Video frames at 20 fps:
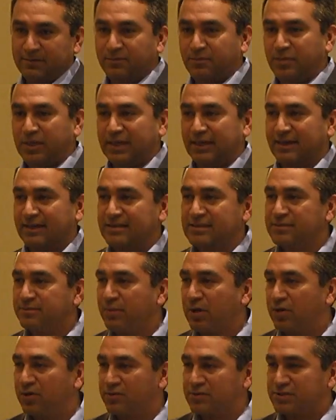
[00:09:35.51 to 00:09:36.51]
being
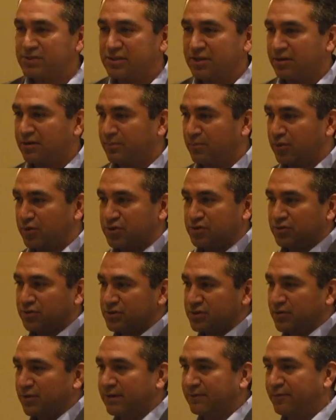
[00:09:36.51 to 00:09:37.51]
exposed to
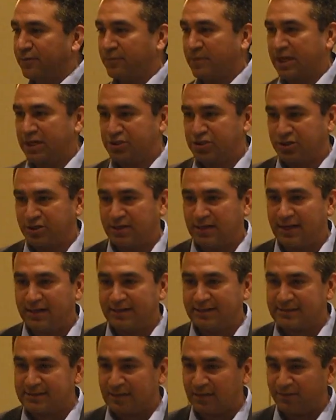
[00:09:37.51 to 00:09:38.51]
commercials or information on
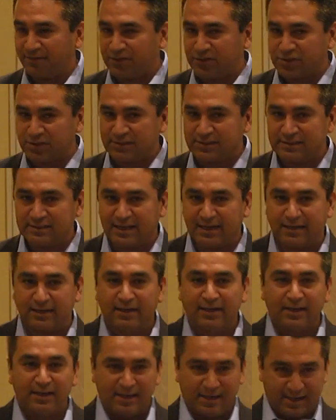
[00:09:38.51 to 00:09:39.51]
a television set
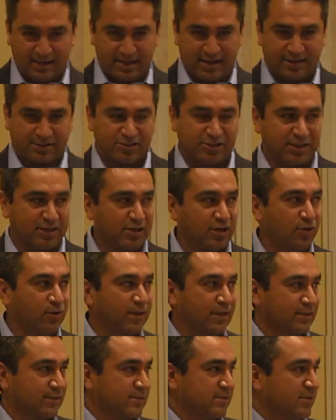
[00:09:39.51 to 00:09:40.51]
and actually
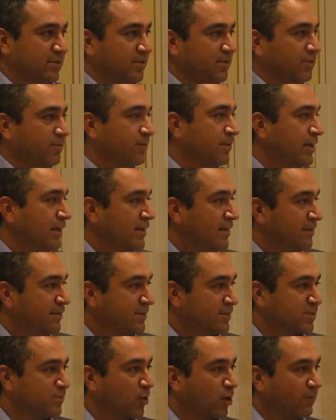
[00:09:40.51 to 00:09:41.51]
going to
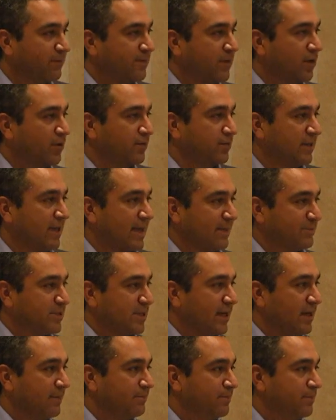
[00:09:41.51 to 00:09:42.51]
the smartphone,
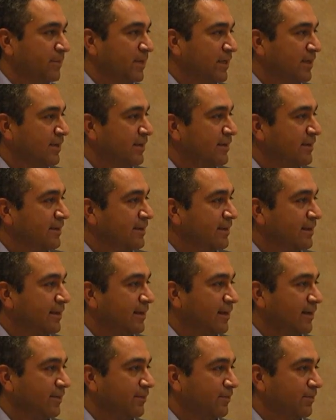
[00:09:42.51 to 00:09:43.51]
laptop,
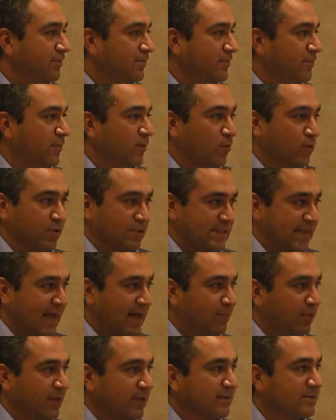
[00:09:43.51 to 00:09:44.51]
or
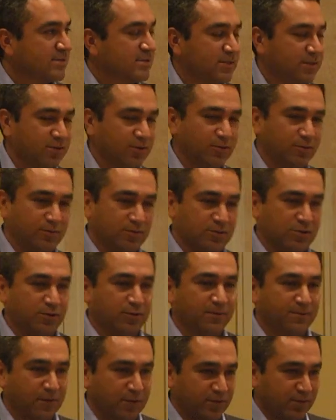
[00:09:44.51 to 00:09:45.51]
tablet to do
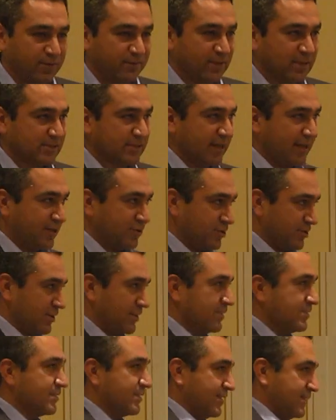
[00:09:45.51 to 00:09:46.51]
further investigation
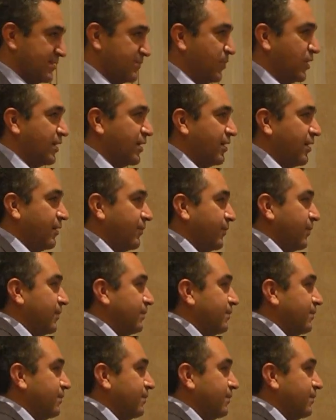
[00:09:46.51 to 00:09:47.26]
has become